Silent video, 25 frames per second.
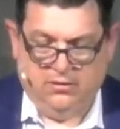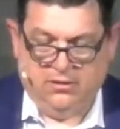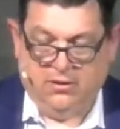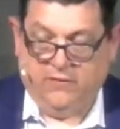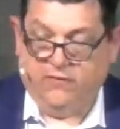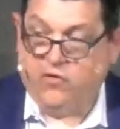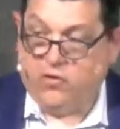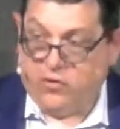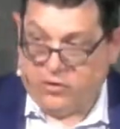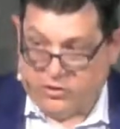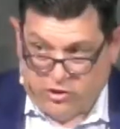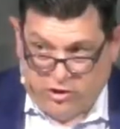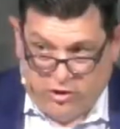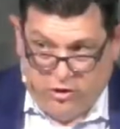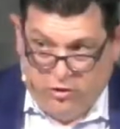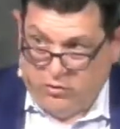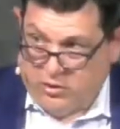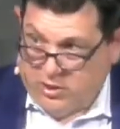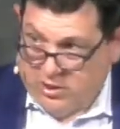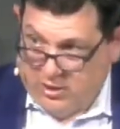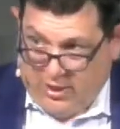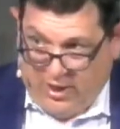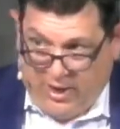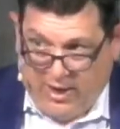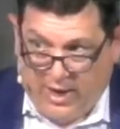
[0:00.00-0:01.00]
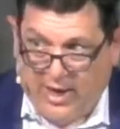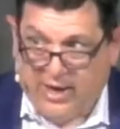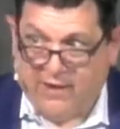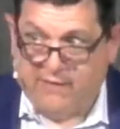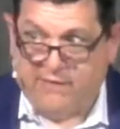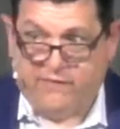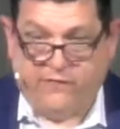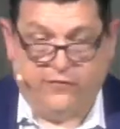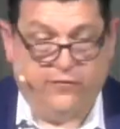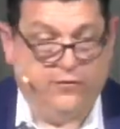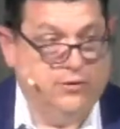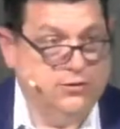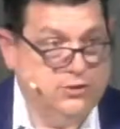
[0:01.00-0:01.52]
Of course, you can
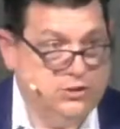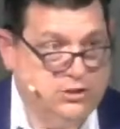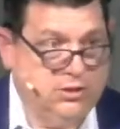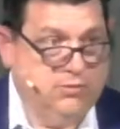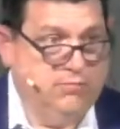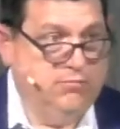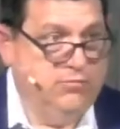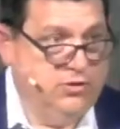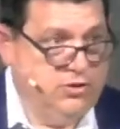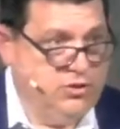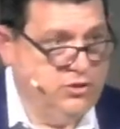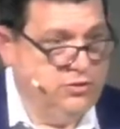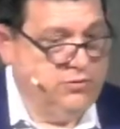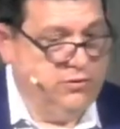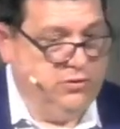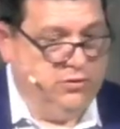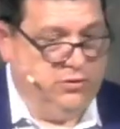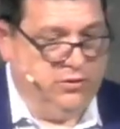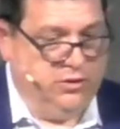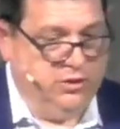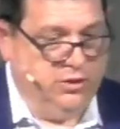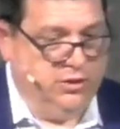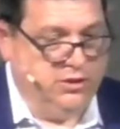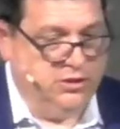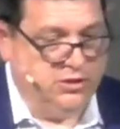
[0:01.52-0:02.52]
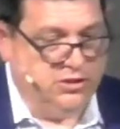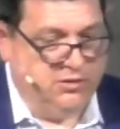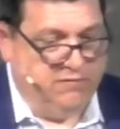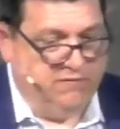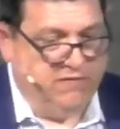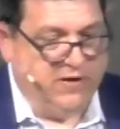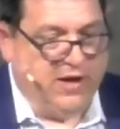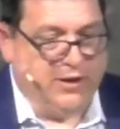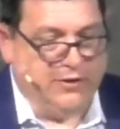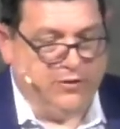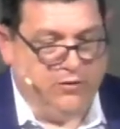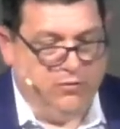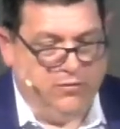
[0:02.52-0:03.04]
have some material goods and
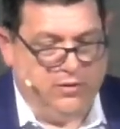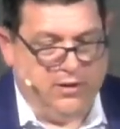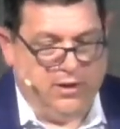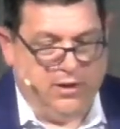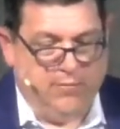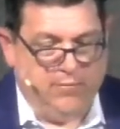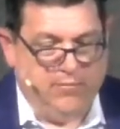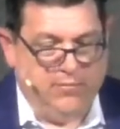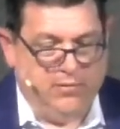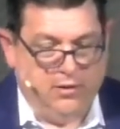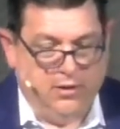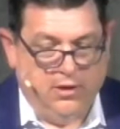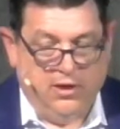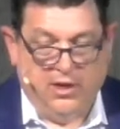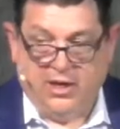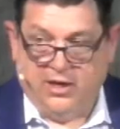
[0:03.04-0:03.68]
value them